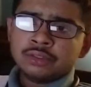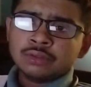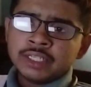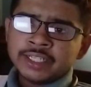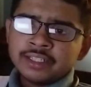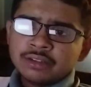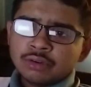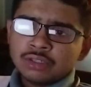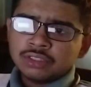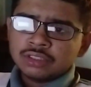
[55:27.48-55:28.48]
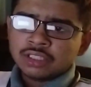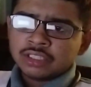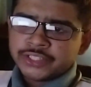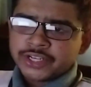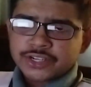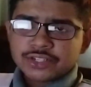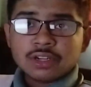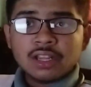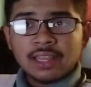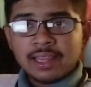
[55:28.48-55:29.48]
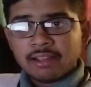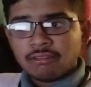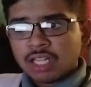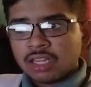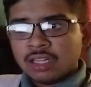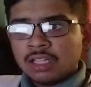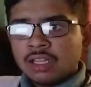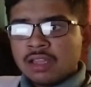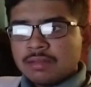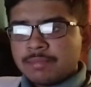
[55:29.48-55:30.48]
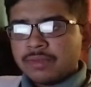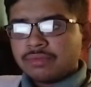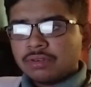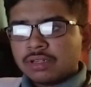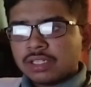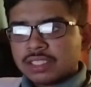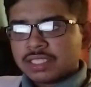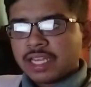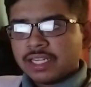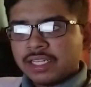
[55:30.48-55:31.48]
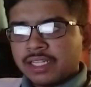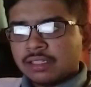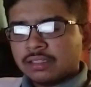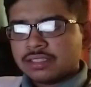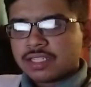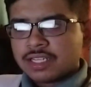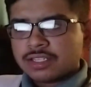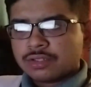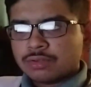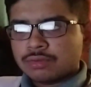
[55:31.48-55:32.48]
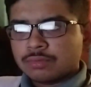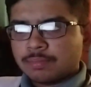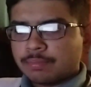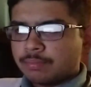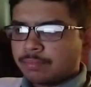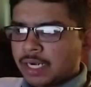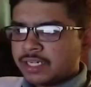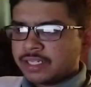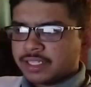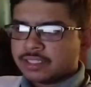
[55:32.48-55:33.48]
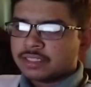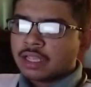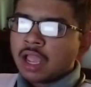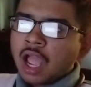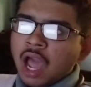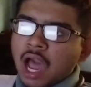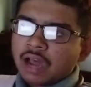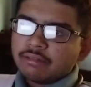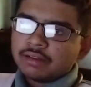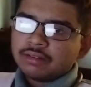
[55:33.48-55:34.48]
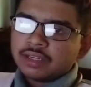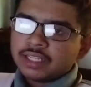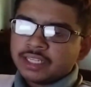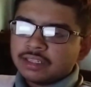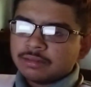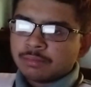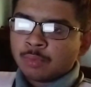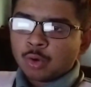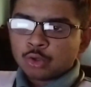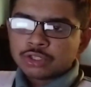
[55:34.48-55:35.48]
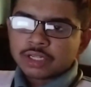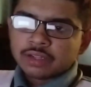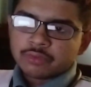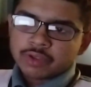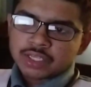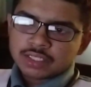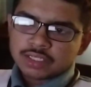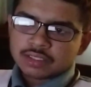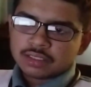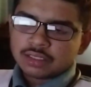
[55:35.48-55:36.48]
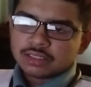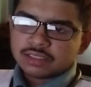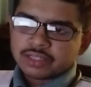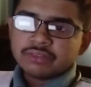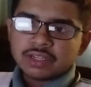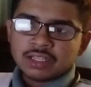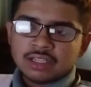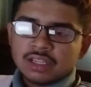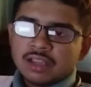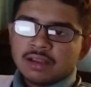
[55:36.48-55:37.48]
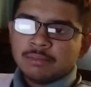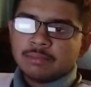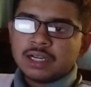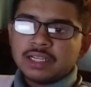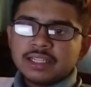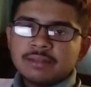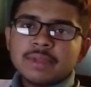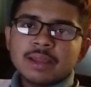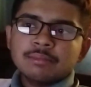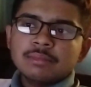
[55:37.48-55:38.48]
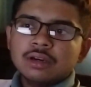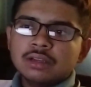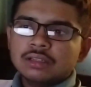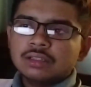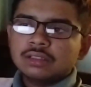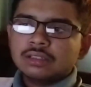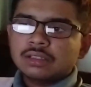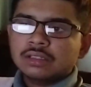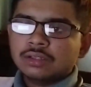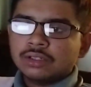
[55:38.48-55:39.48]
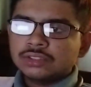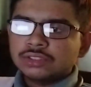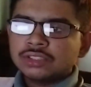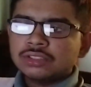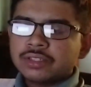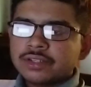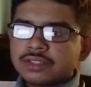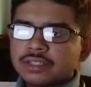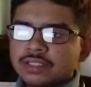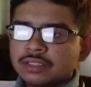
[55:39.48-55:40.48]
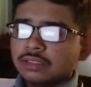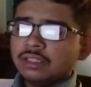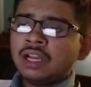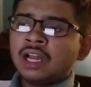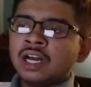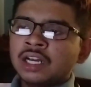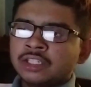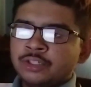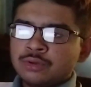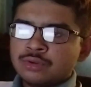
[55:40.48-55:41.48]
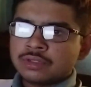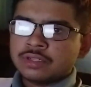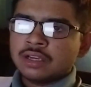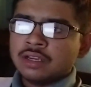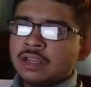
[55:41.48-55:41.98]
tallied on the national level before assigning seats to parties. However, in most cases, several multi-member constituencies are used